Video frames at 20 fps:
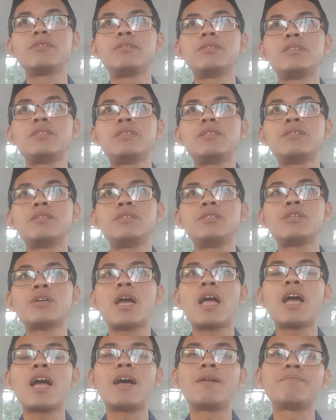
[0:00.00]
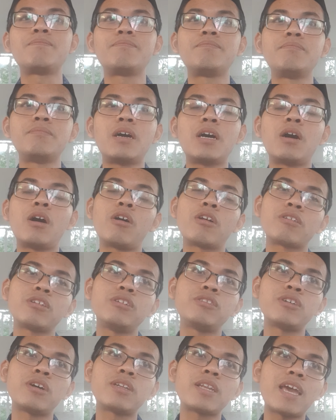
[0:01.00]
or
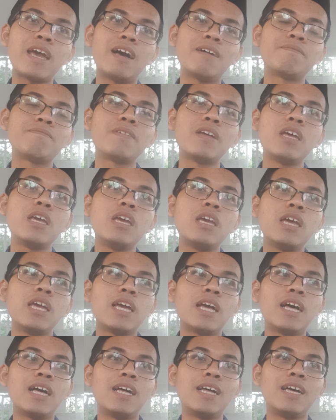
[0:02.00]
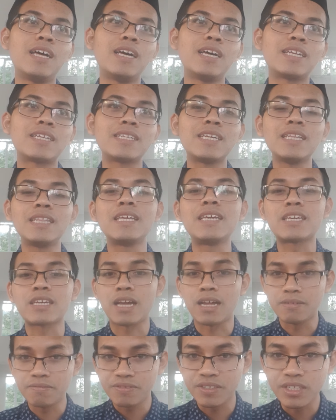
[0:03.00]
you don't have really
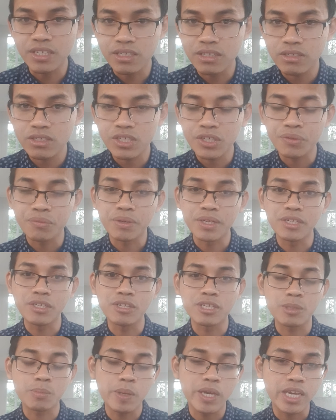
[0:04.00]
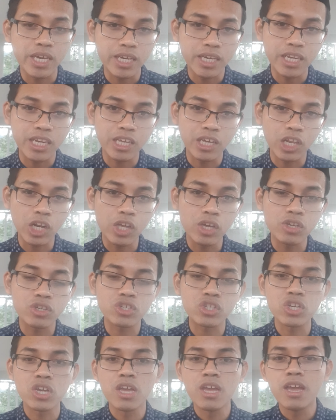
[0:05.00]
confident when you're speaking in
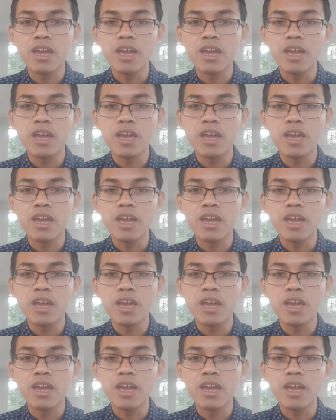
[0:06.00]
English.